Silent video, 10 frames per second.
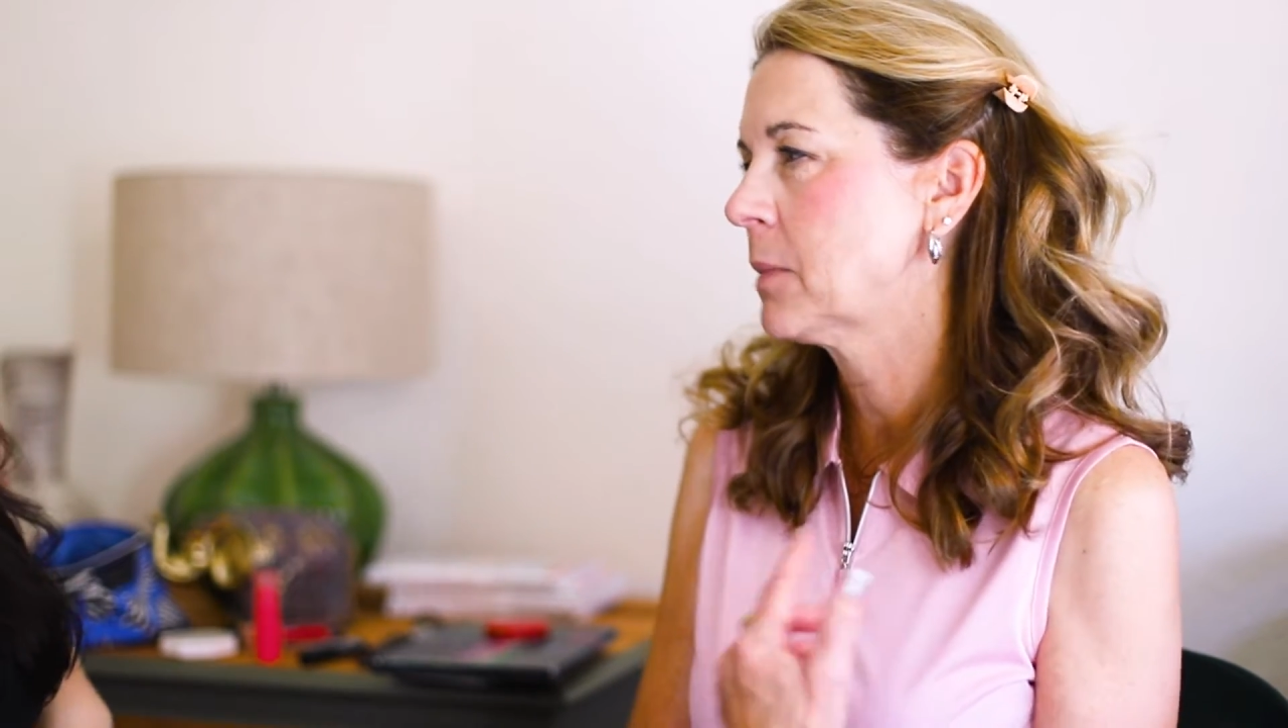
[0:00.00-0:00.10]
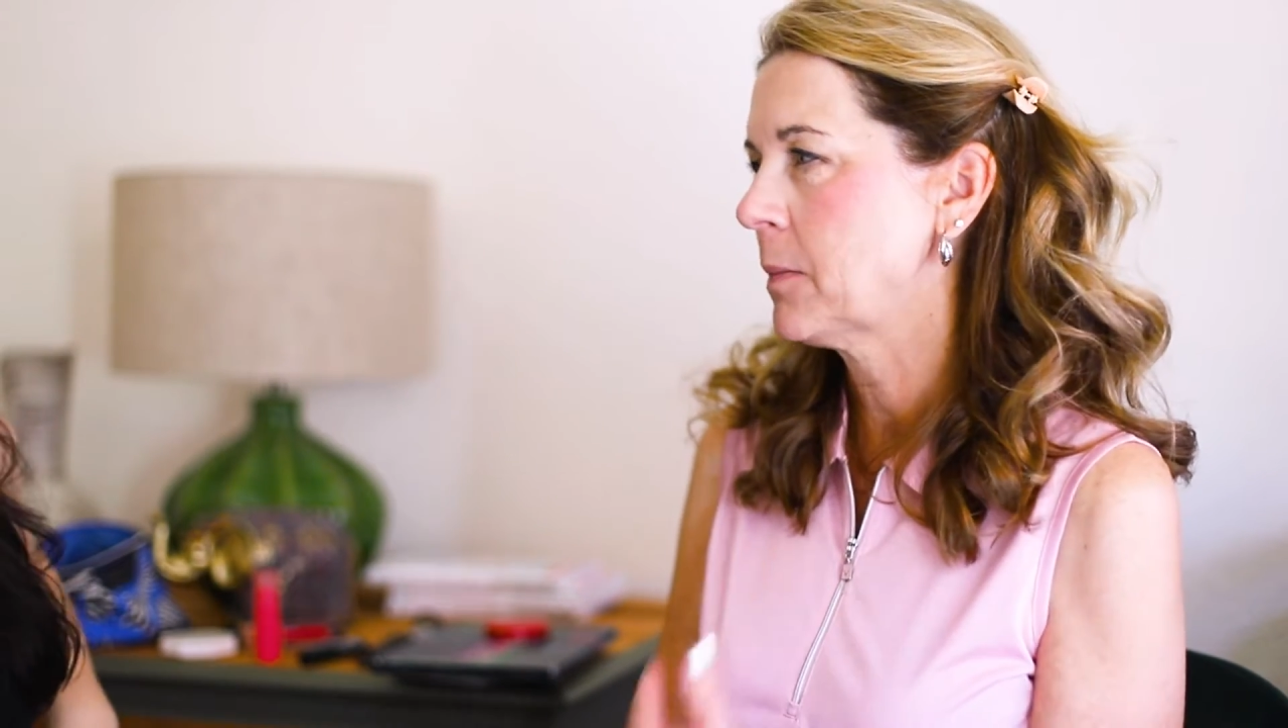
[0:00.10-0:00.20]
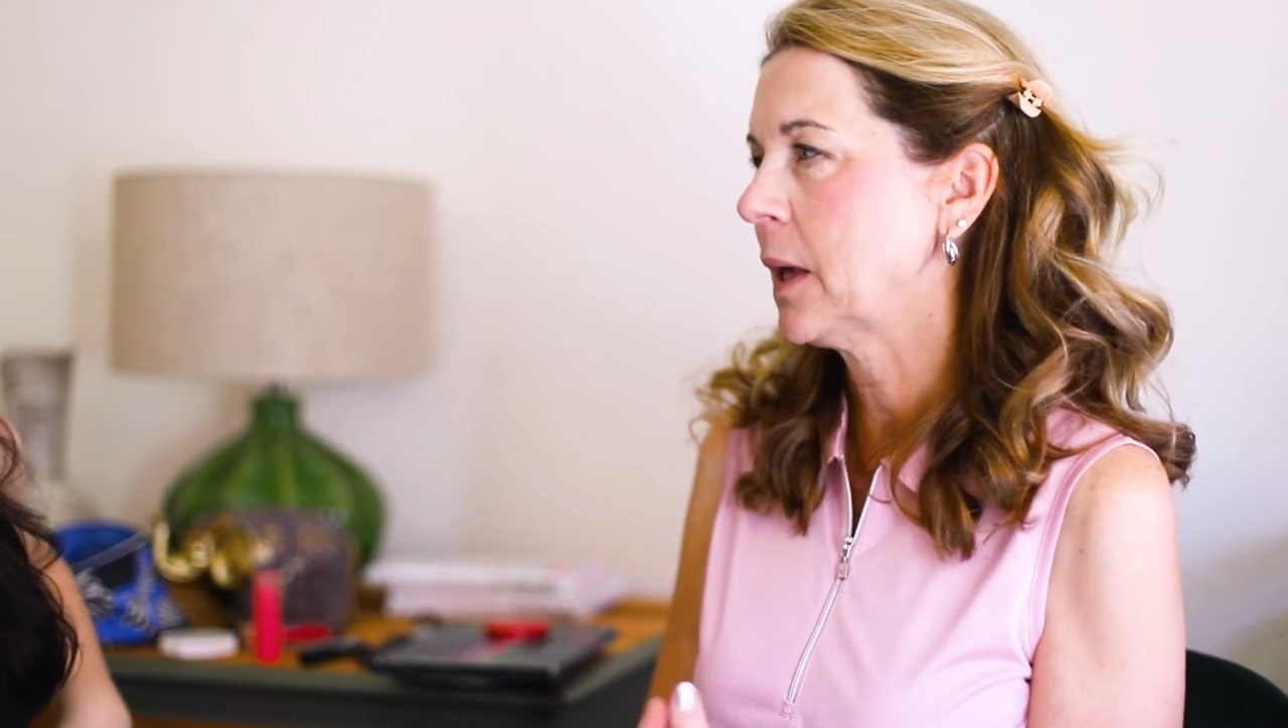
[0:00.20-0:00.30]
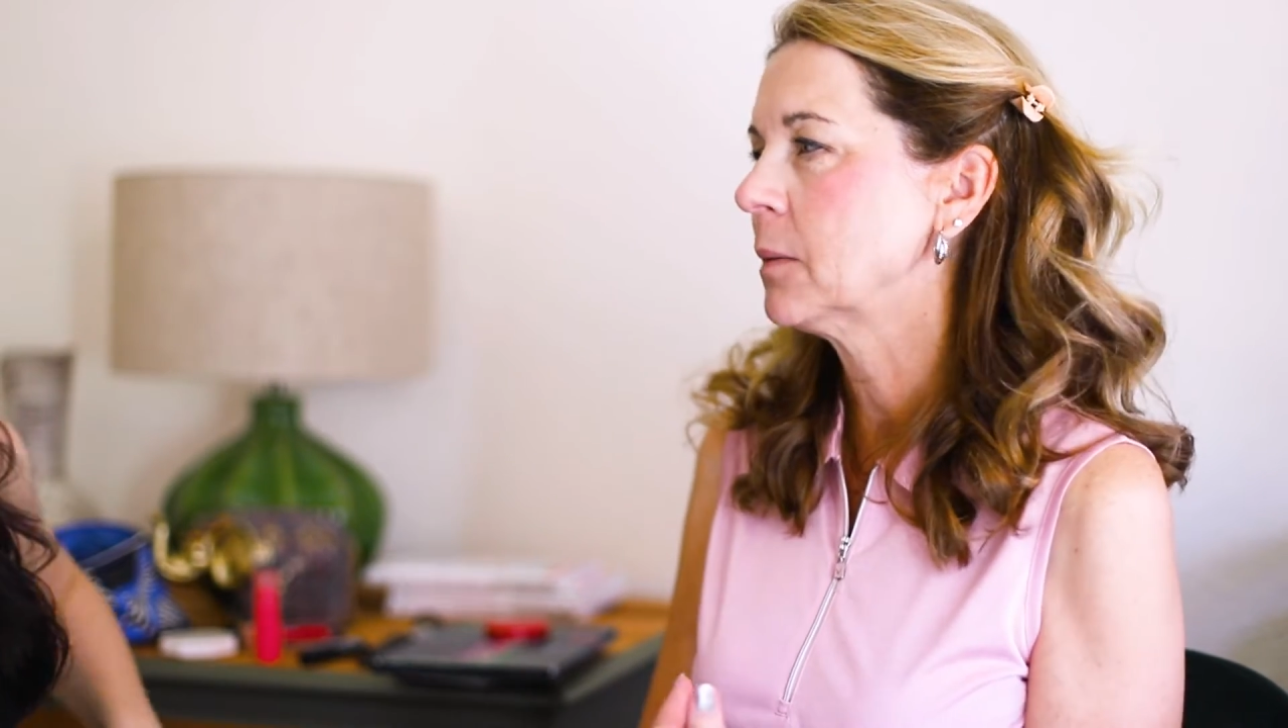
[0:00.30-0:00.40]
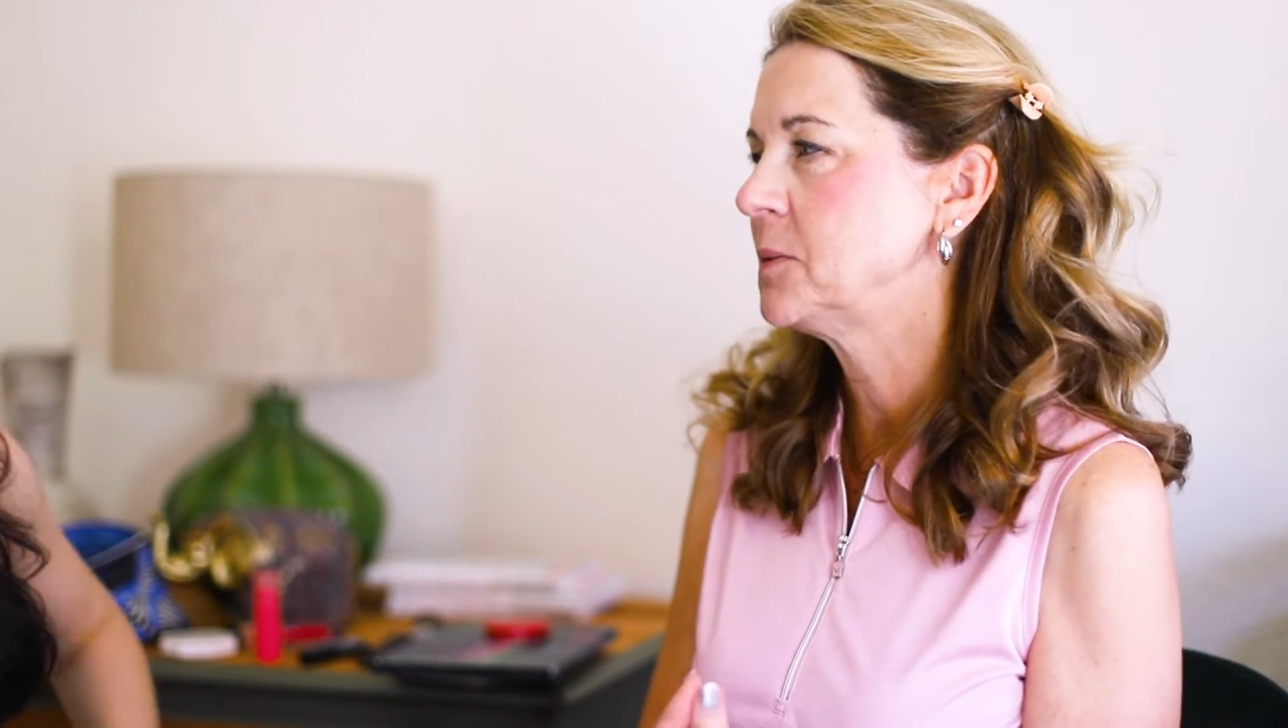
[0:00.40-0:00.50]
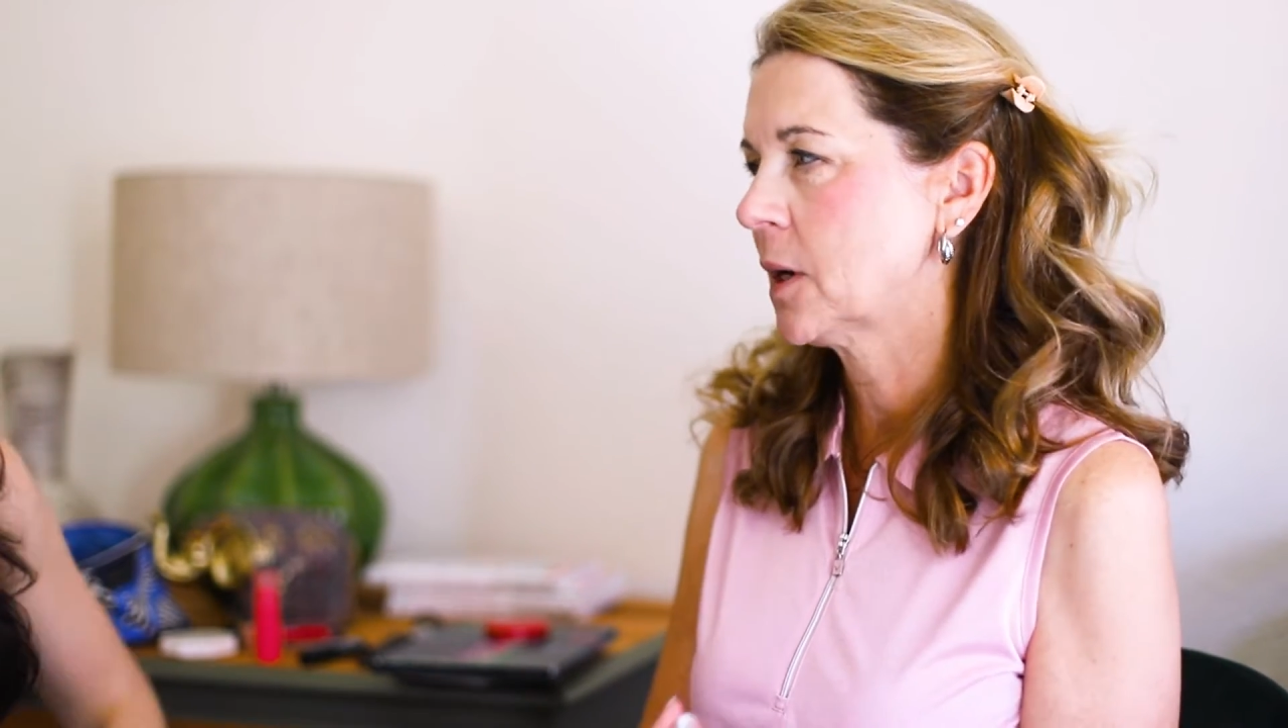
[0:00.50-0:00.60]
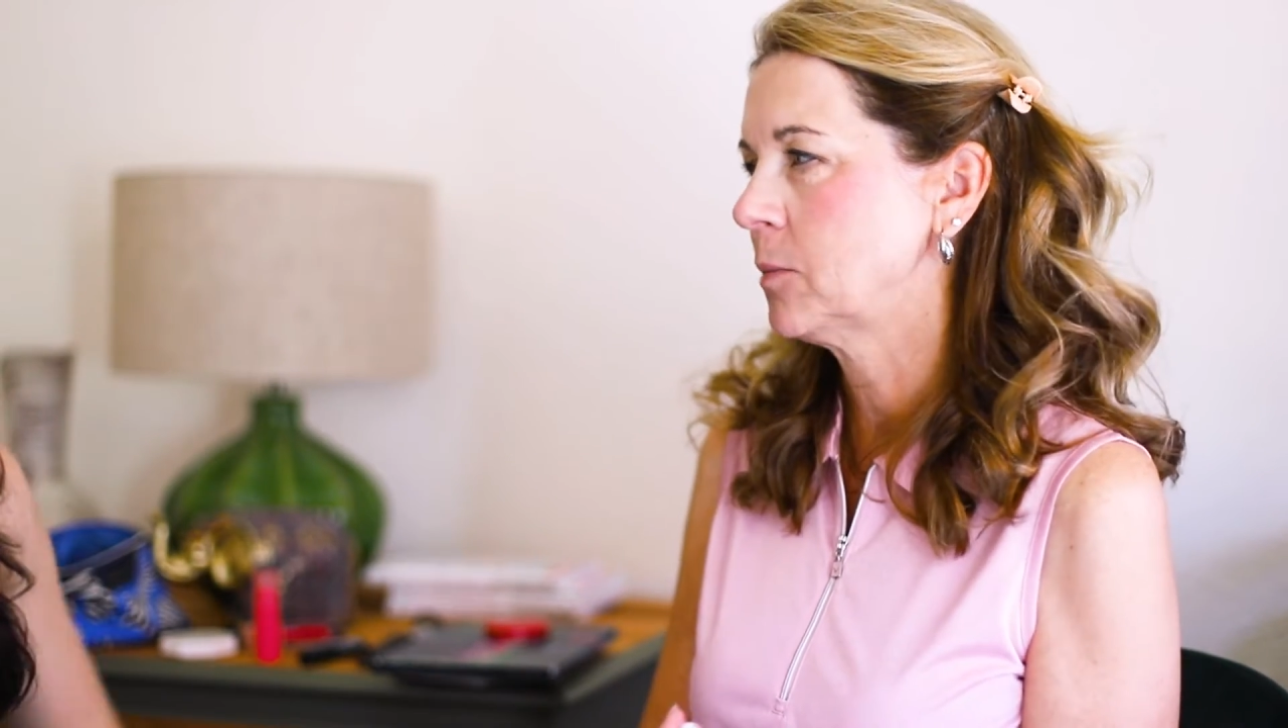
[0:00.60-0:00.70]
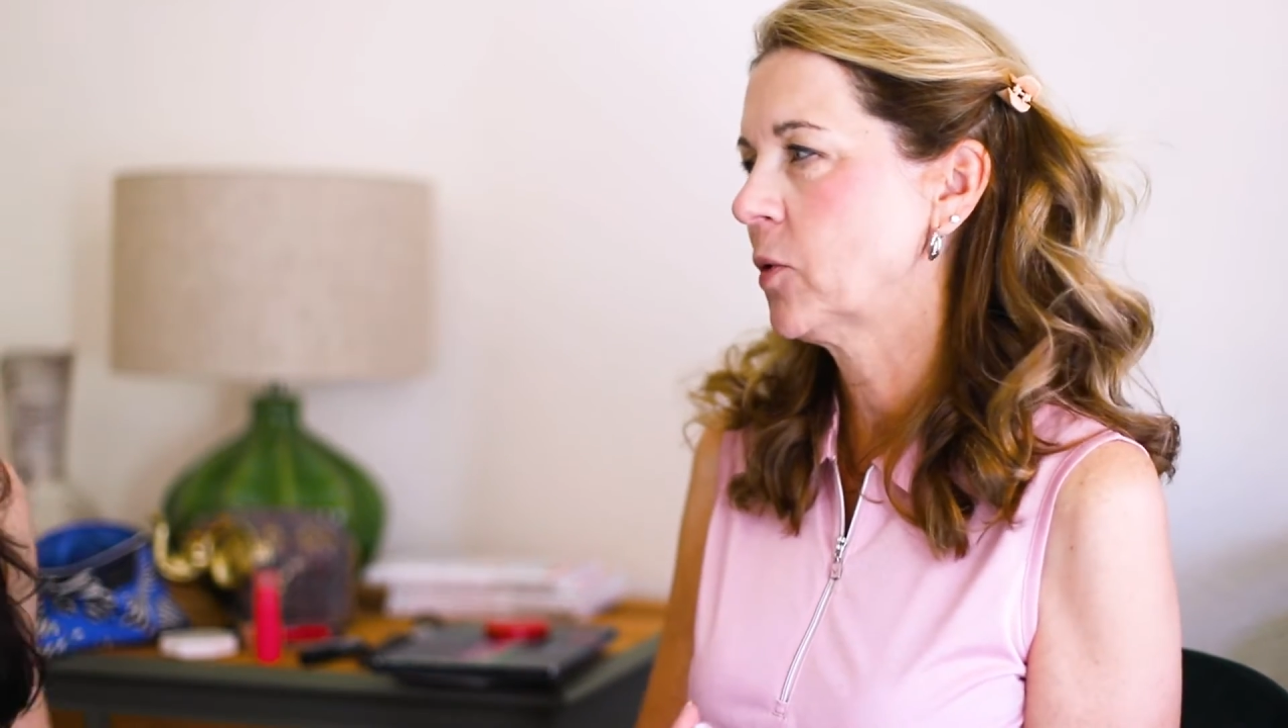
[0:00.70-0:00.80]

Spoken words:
my makeup done